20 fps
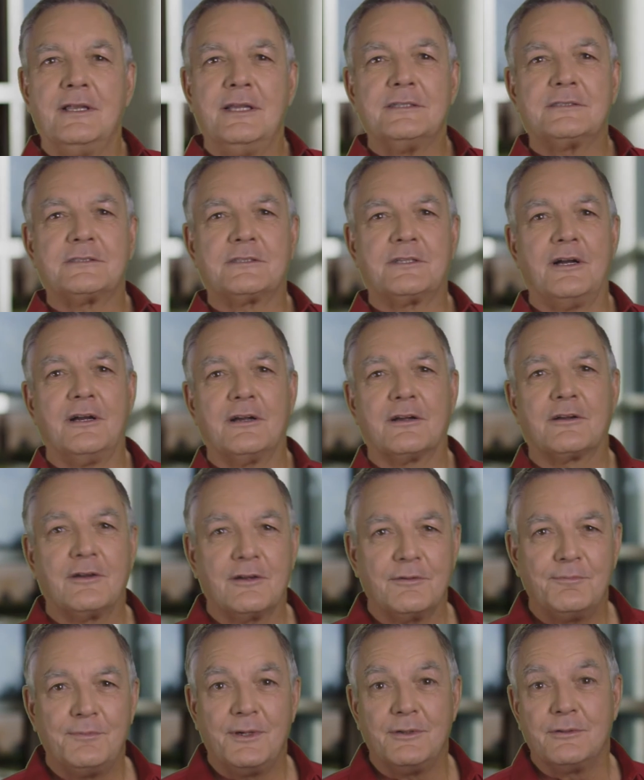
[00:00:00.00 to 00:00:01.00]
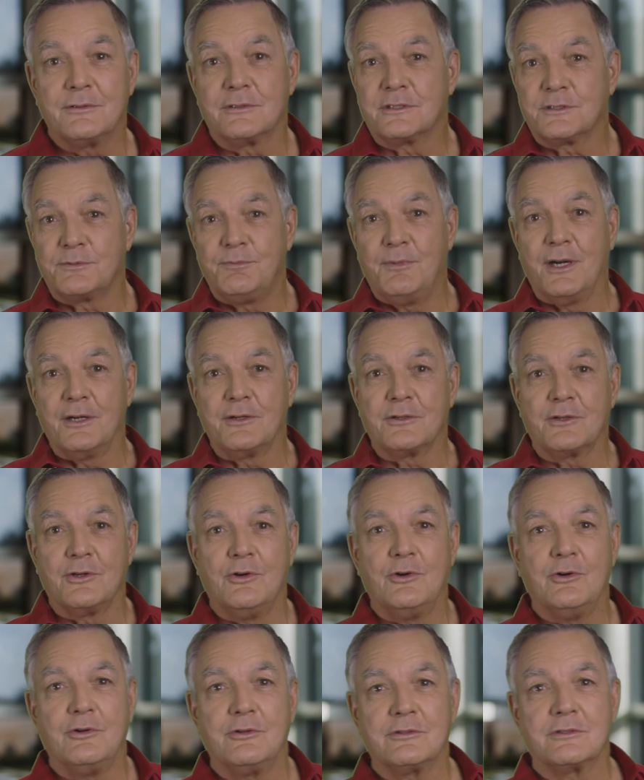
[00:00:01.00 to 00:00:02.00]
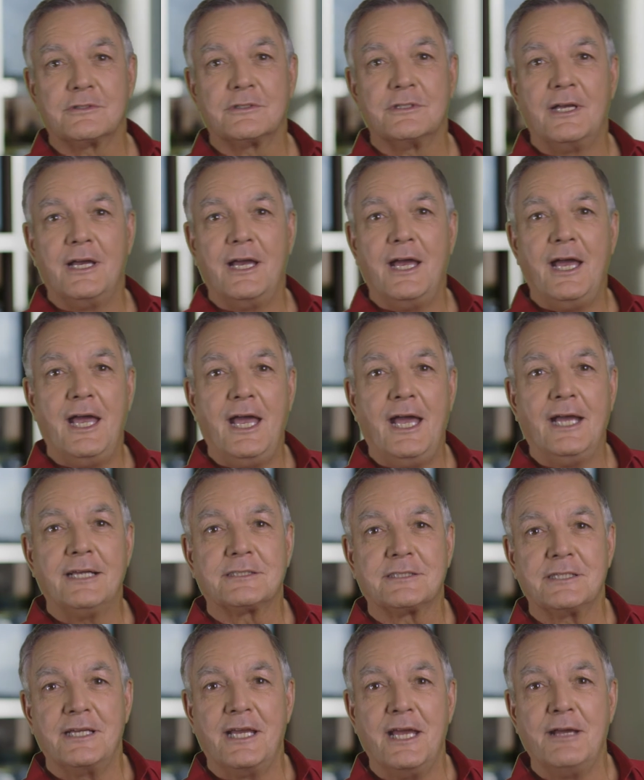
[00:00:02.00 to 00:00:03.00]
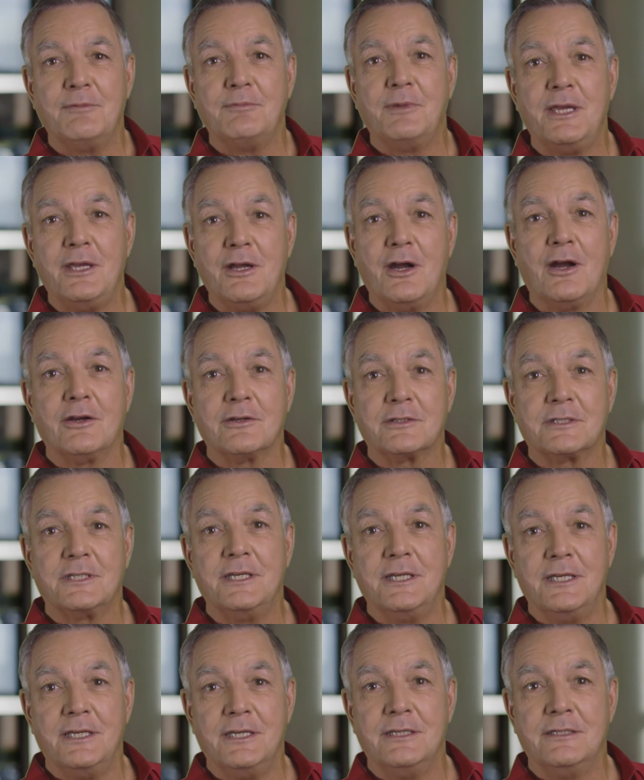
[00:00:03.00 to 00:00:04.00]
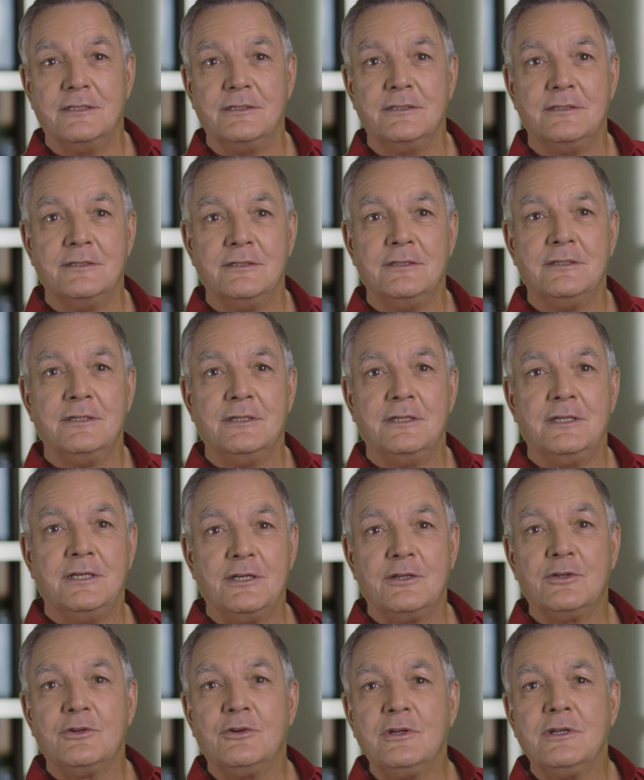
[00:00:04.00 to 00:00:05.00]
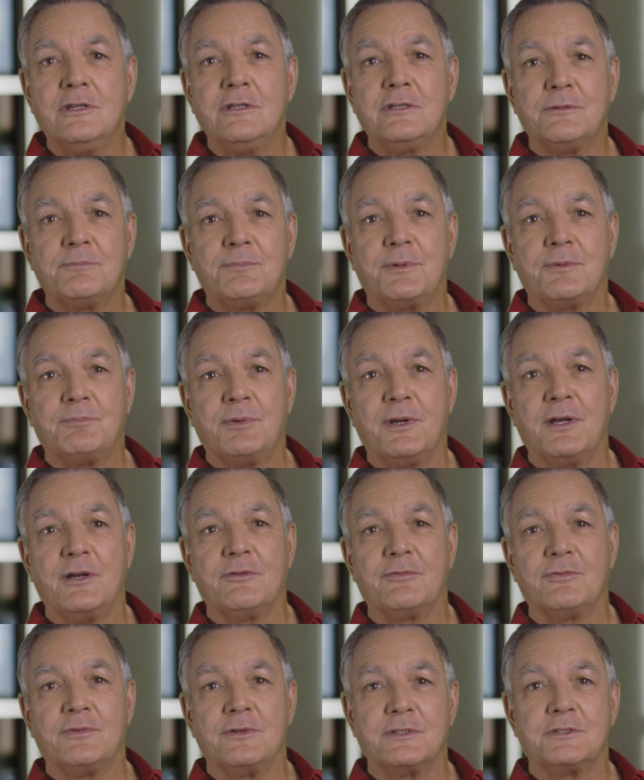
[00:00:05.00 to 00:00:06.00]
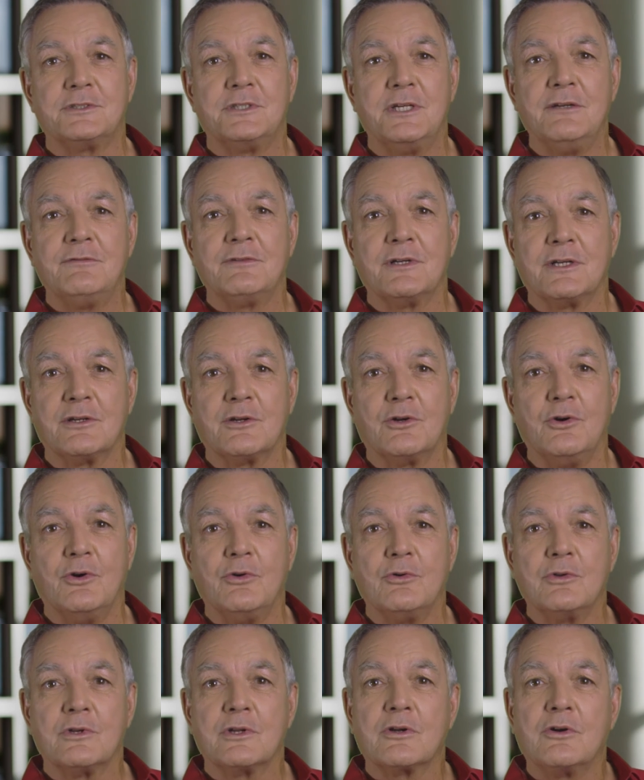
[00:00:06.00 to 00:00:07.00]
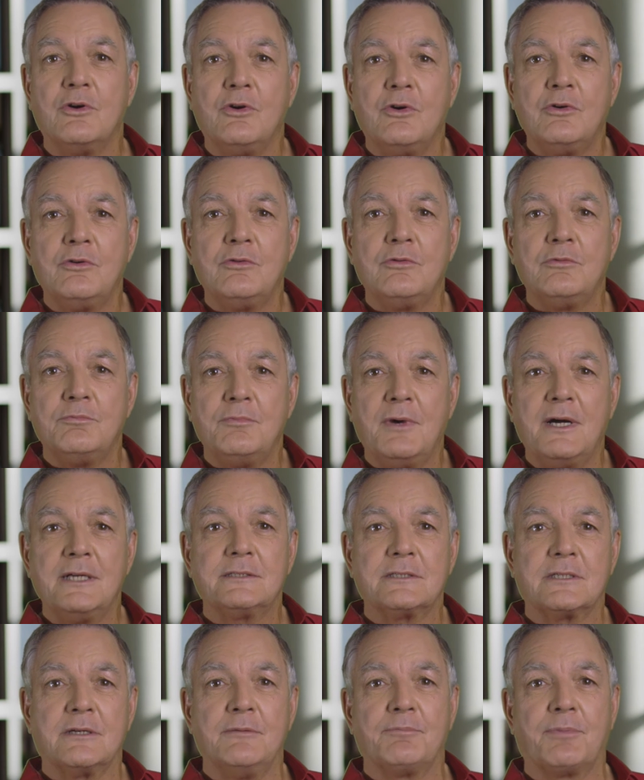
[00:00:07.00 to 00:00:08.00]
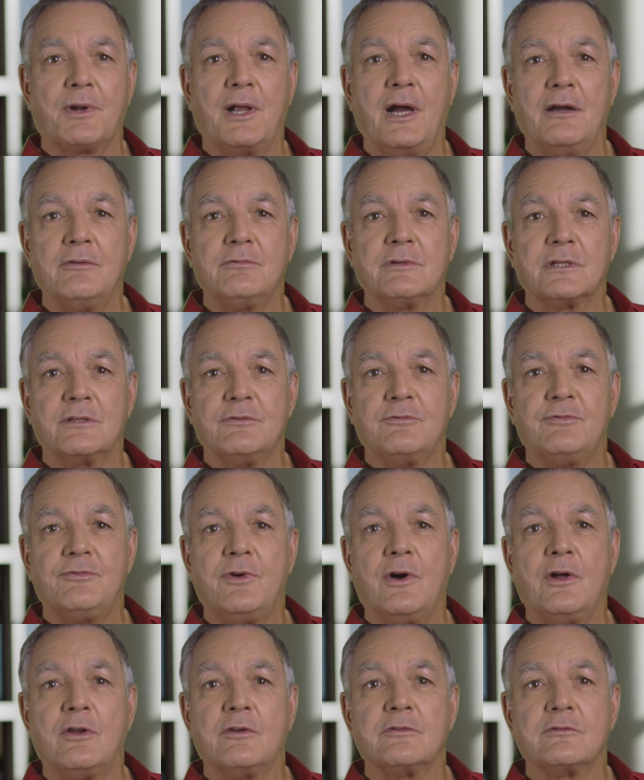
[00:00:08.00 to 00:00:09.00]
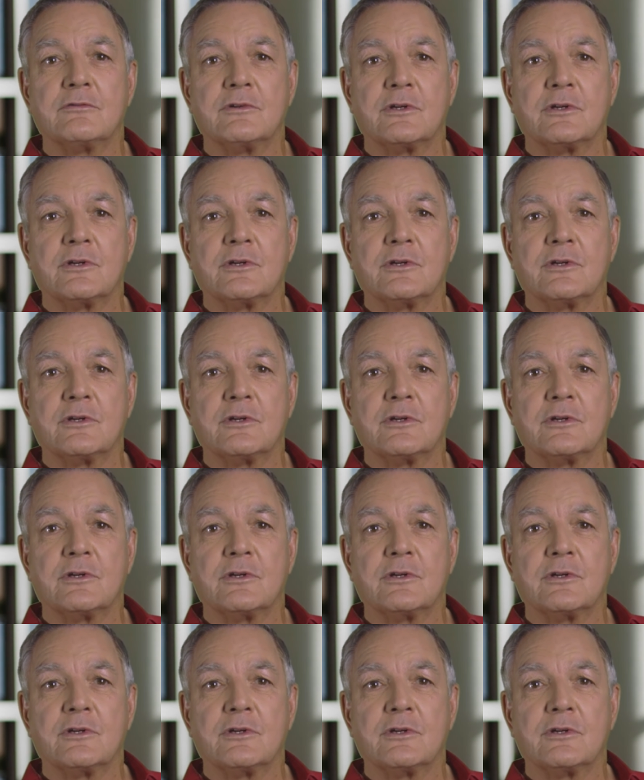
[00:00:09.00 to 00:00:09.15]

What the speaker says: Let's talk about SMART goals, S-M-A-R-T. In order to prepare for achieving a goal must comply with the following